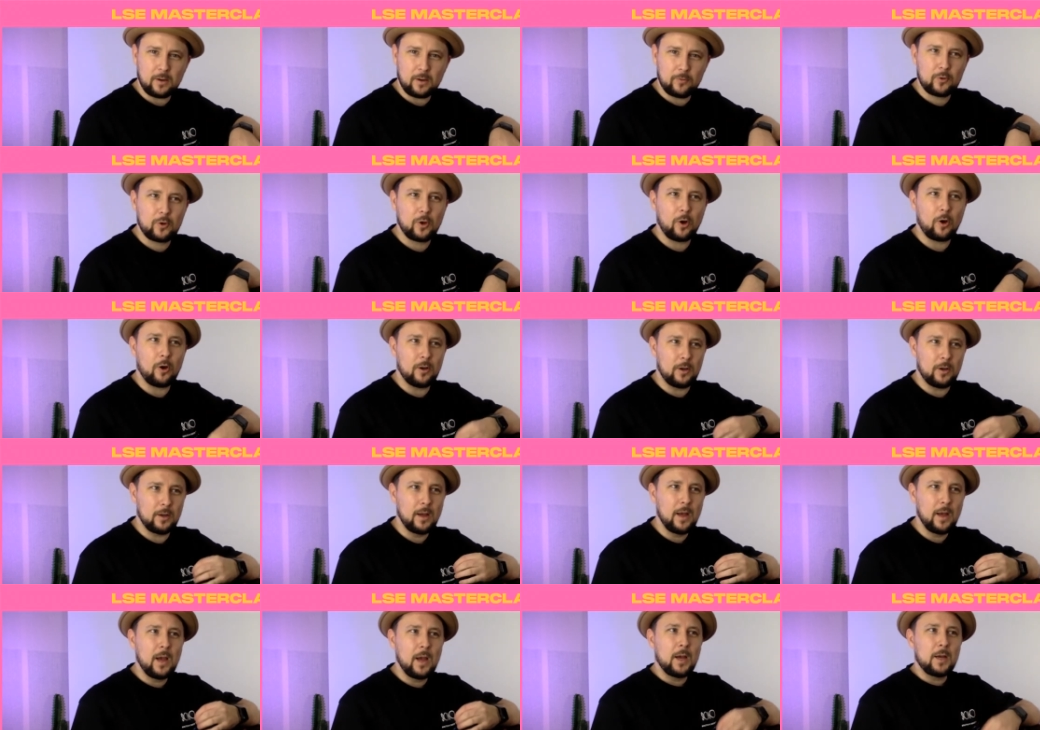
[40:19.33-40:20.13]
I've got
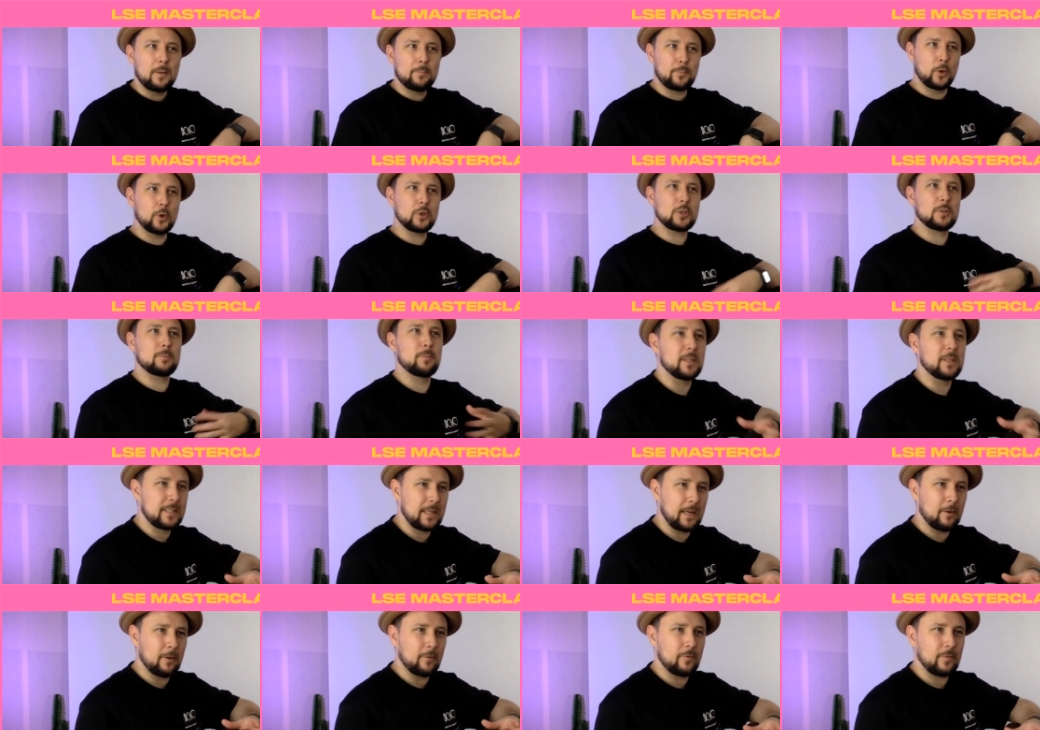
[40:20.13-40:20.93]
to push
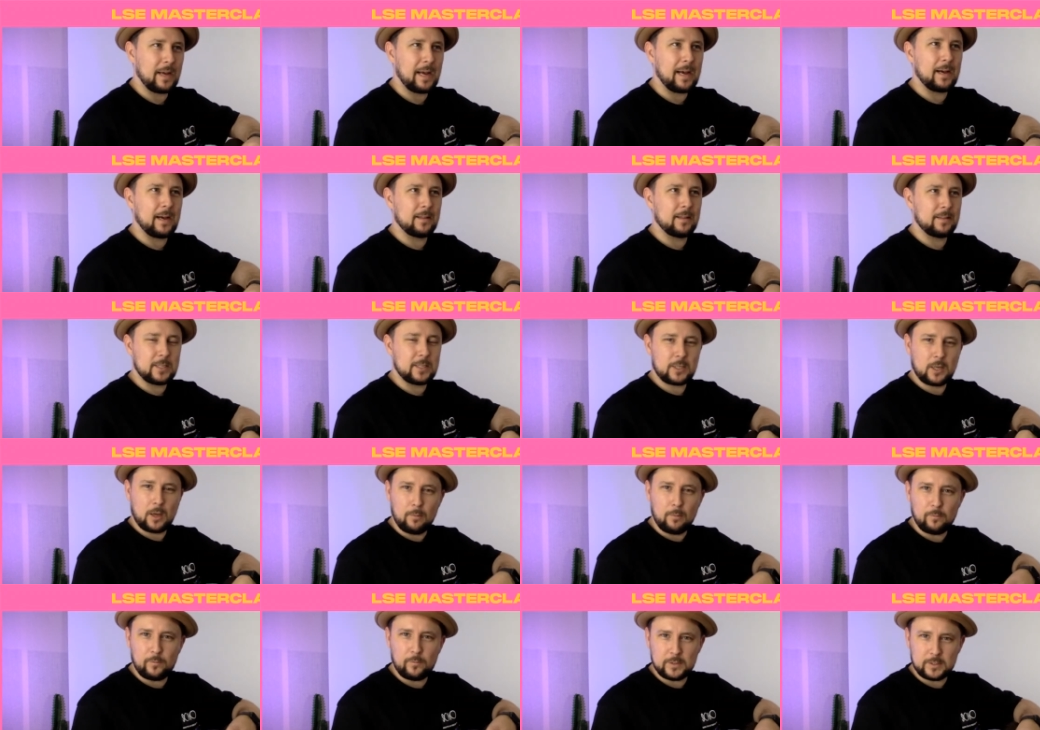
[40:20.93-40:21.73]
myself out of this
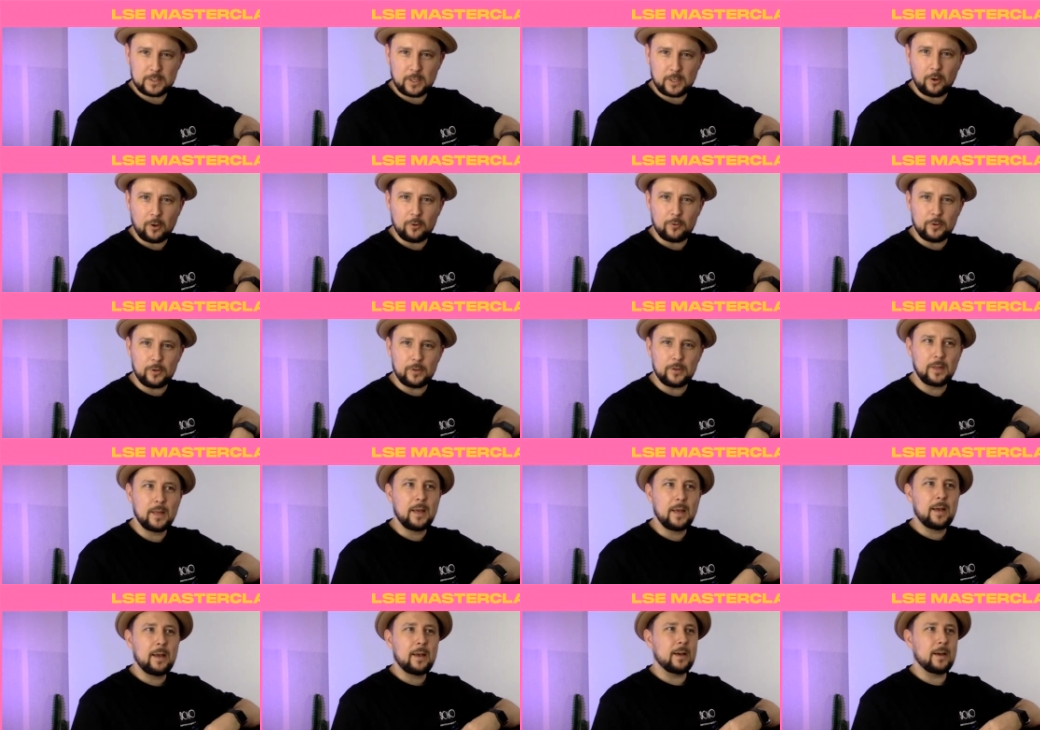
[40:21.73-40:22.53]
comfort
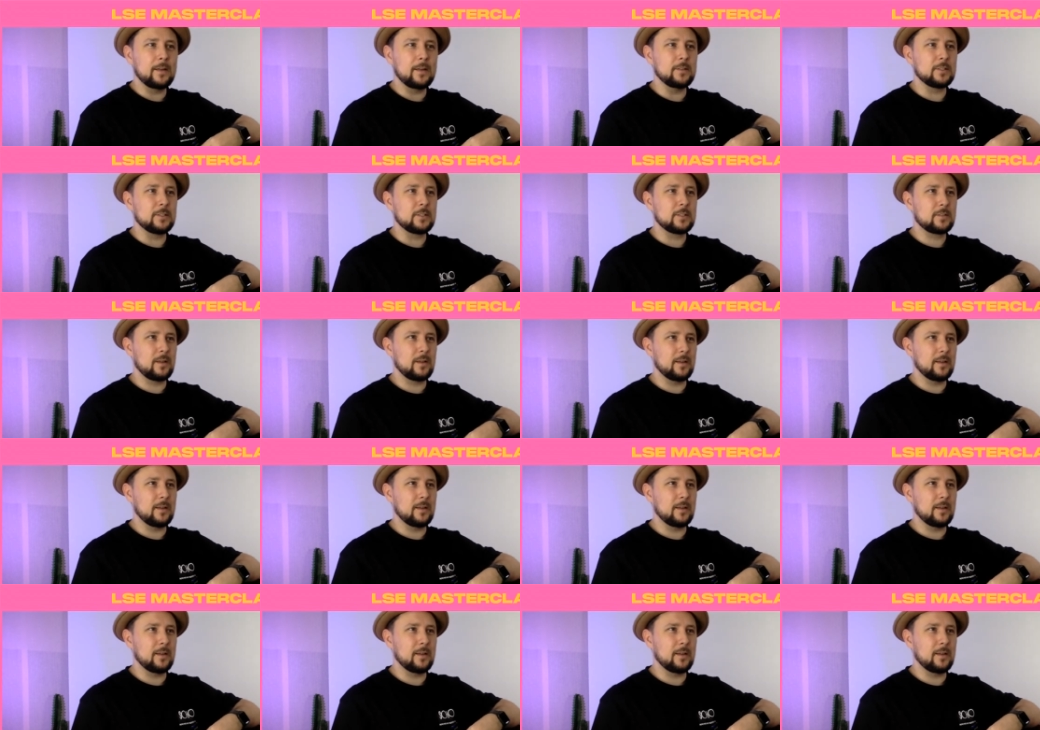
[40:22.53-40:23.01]
zone and